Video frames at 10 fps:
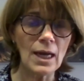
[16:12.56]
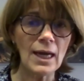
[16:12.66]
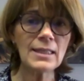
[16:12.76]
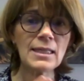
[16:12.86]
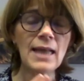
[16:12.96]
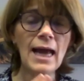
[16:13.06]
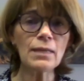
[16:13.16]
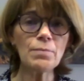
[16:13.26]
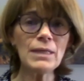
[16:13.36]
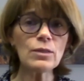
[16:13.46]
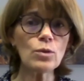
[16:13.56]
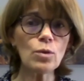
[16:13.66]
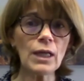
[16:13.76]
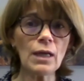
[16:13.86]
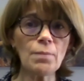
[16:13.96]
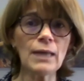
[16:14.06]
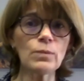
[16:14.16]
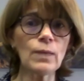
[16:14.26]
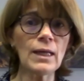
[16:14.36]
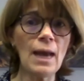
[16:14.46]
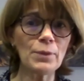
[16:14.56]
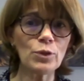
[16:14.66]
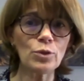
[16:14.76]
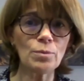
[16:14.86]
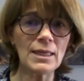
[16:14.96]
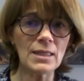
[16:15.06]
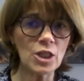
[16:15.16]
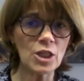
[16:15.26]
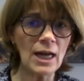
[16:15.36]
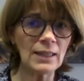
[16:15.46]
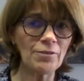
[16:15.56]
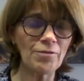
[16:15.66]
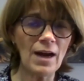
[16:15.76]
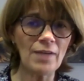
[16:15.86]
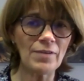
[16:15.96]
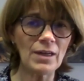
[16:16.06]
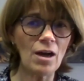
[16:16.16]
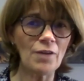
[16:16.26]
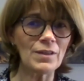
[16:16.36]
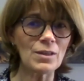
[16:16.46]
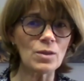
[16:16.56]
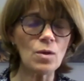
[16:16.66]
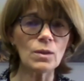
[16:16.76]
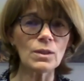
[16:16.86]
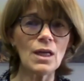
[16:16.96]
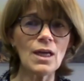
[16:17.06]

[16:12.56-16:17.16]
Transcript: It's like me talking about what happened to me as a child of 5.5 years old.